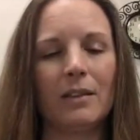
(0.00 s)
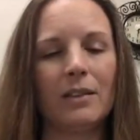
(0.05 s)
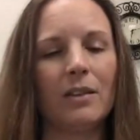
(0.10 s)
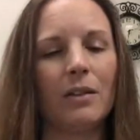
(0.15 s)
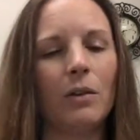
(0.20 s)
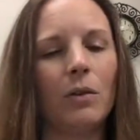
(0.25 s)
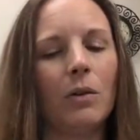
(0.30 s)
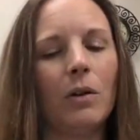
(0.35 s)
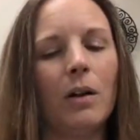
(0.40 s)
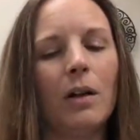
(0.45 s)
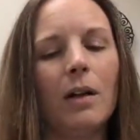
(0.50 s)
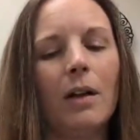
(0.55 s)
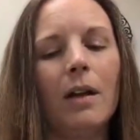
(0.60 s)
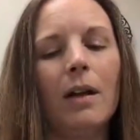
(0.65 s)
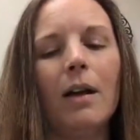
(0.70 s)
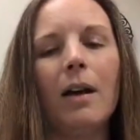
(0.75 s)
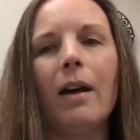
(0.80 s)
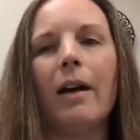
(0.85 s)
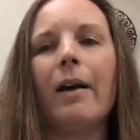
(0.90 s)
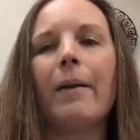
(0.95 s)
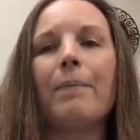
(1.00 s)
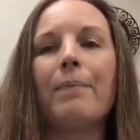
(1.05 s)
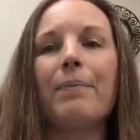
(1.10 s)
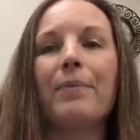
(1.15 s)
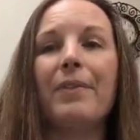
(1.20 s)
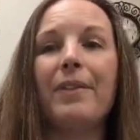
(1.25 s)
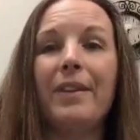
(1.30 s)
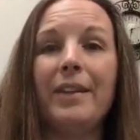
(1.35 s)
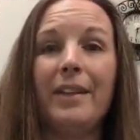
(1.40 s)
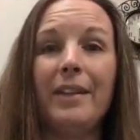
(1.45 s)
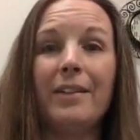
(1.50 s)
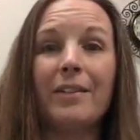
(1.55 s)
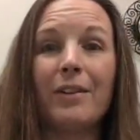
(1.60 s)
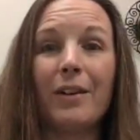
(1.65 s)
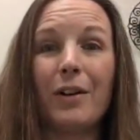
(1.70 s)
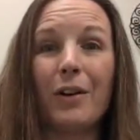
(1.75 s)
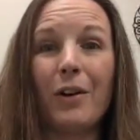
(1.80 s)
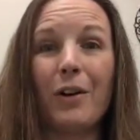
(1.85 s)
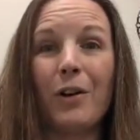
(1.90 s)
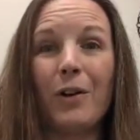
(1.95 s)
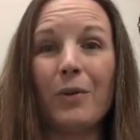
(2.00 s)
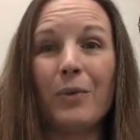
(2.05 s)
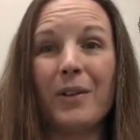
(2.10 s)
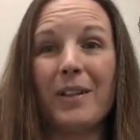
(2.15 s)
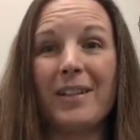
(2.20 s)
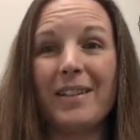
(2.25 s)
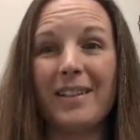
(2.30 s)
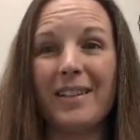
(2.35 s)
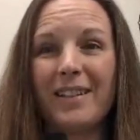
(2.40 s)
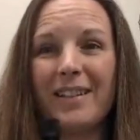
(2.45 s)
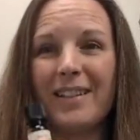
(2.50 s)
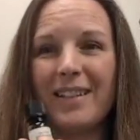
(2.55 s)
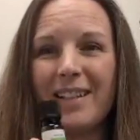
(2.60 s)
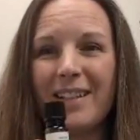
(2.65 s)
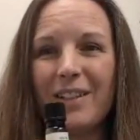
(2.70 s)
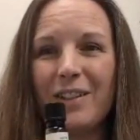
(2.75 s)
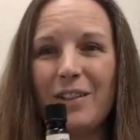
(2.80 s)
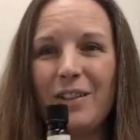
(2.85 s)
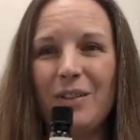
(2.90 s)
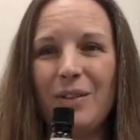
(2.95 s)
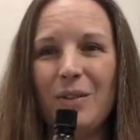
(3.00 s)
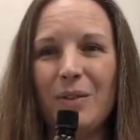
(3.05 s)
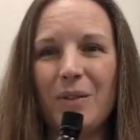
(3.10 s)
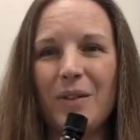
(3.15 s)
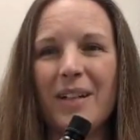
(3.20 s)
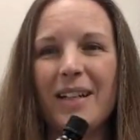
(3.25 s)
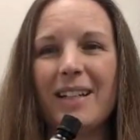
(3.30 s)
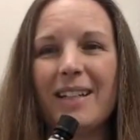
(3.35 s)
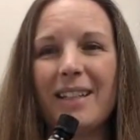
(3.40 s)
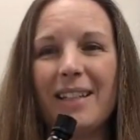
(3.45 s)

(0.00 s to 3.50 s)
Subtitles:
So these are all reasons to